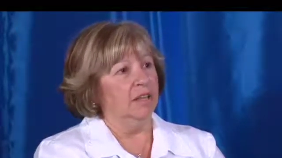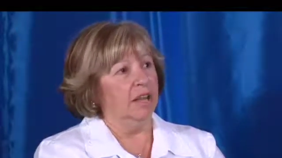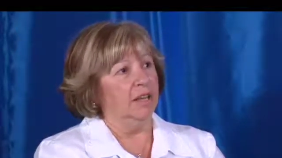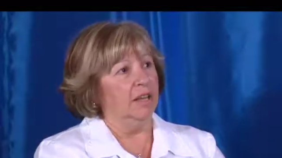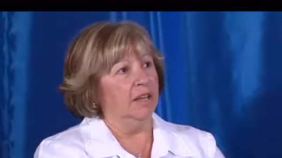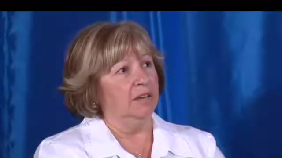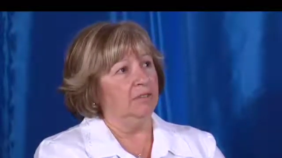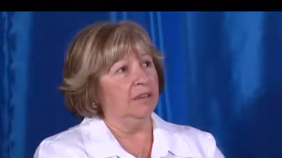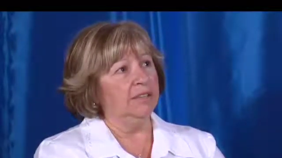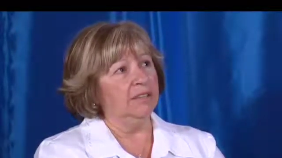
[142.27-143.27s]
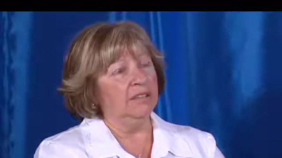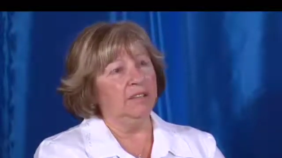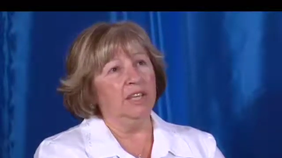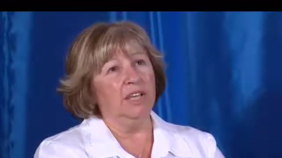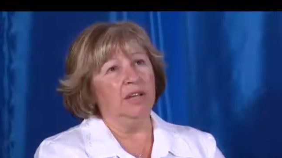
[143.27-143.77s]
And then
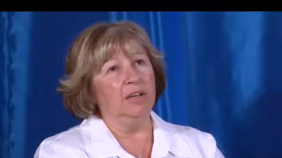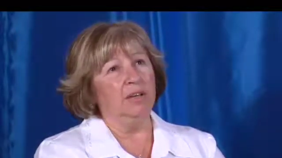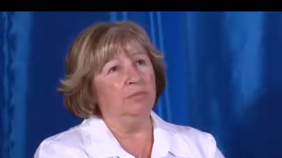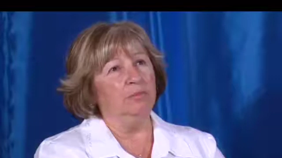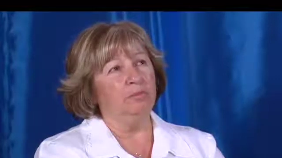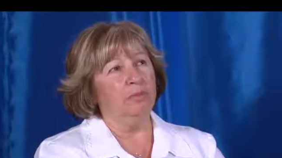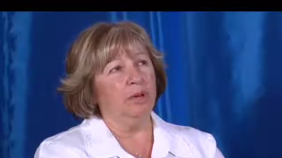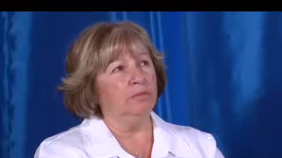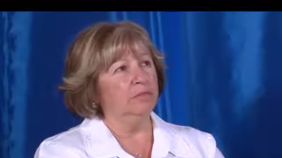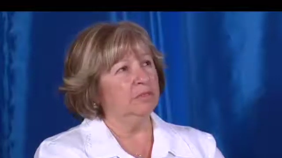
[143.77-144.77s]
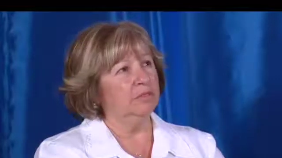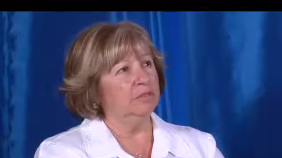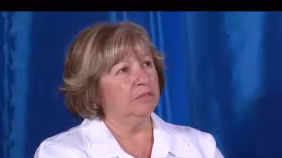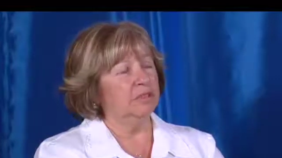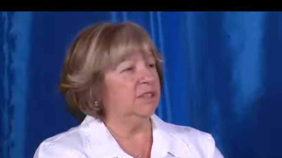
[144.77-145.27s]
recently, uh, about
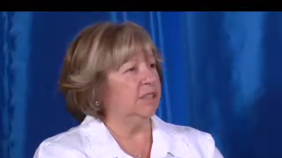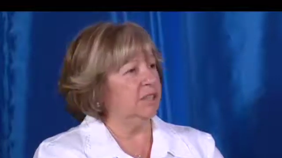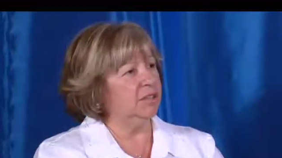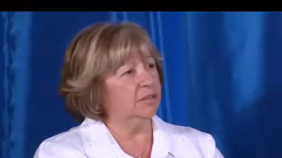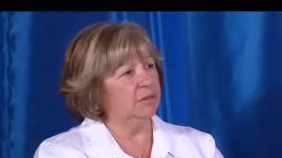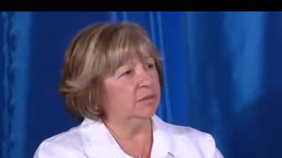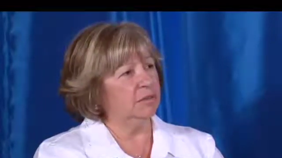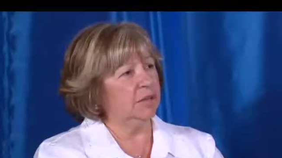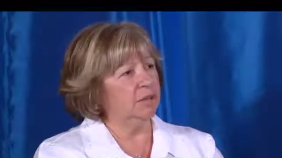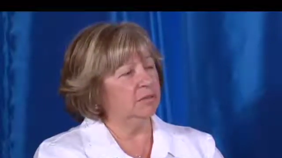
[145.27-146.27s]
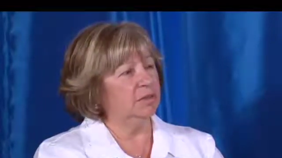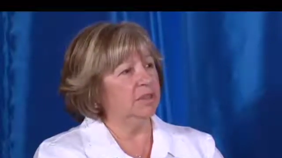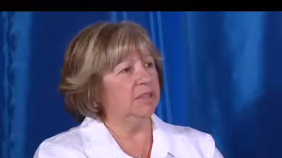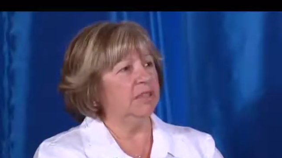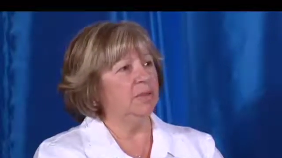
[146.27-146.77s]
six years ago now,
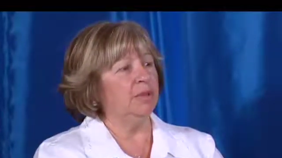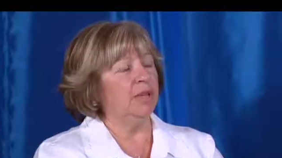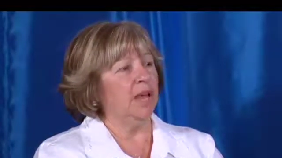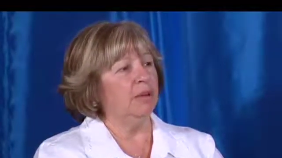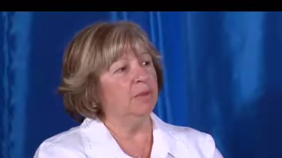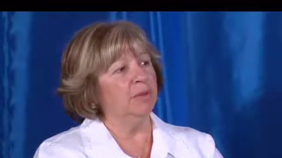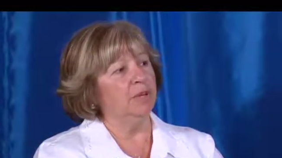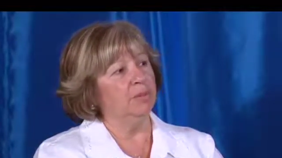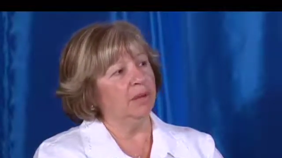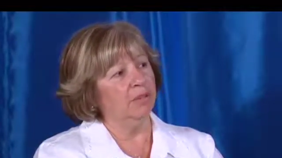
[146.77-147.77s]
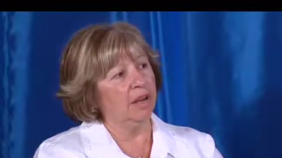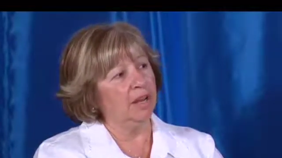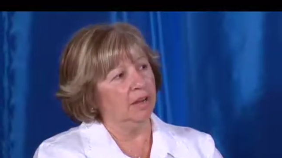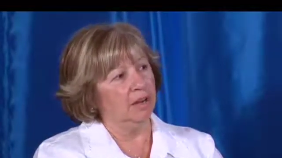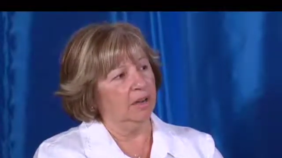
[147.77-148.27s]
the same thing happened in my
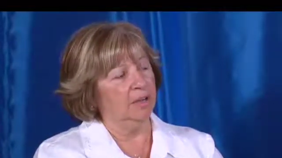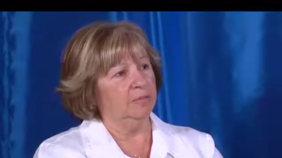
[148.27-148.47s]
right eye.